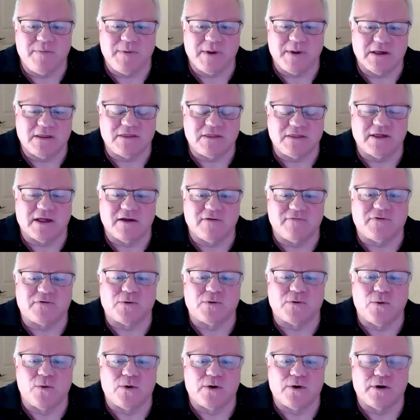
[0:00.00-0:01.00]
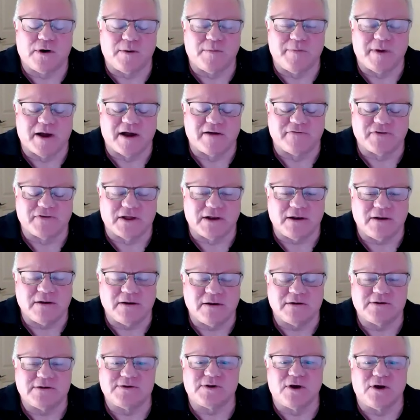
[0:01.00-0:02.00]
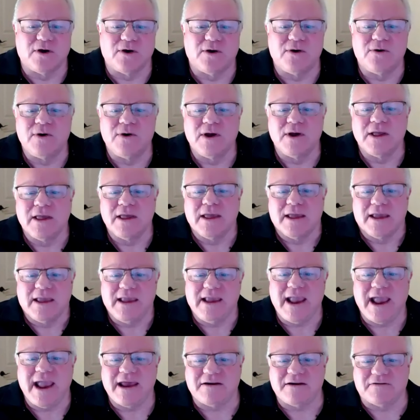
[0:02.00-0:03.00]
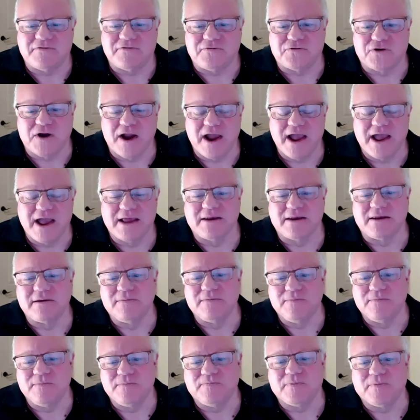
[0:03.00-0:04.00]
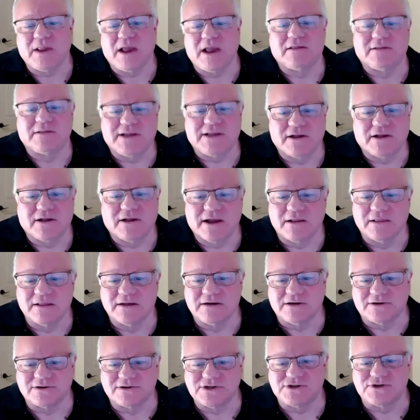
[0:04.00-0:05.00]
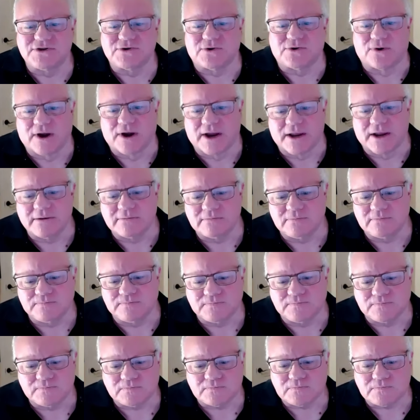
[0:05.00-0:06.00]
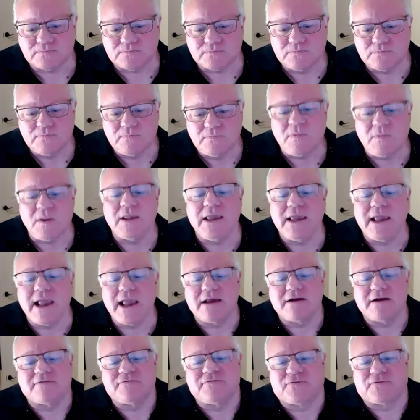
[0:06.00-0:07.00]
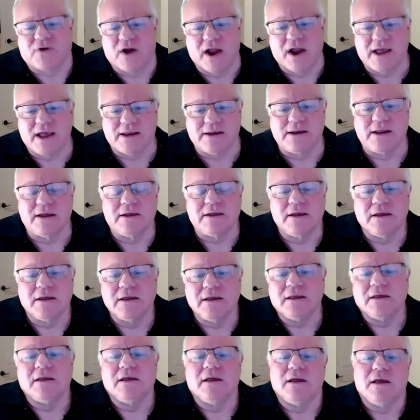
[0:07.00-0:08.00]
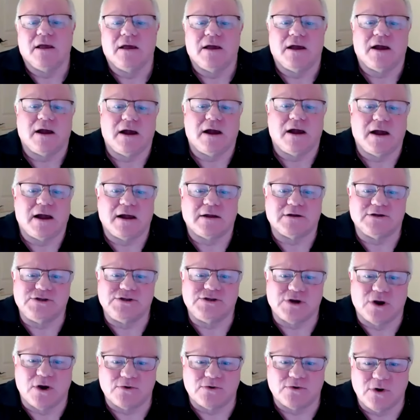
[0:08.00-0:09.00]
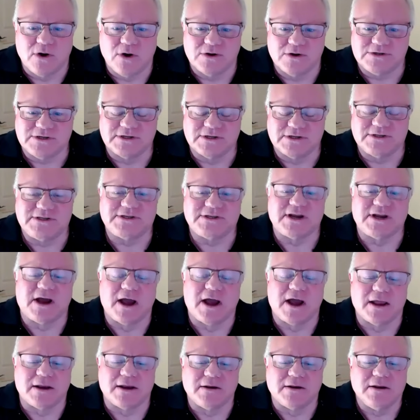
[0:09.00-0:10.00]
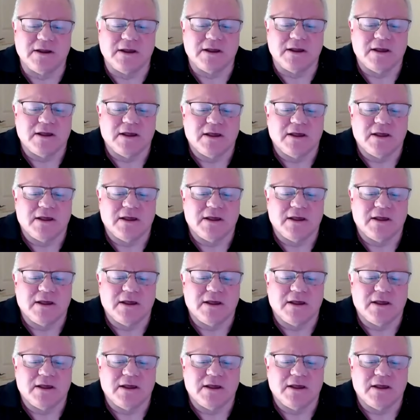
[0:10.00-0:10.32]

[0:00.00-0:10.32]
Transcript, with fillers: big thing for Warren Buffett. So he had a friend. I'll tell you a little story. He had a friend, Joe Rosenstein,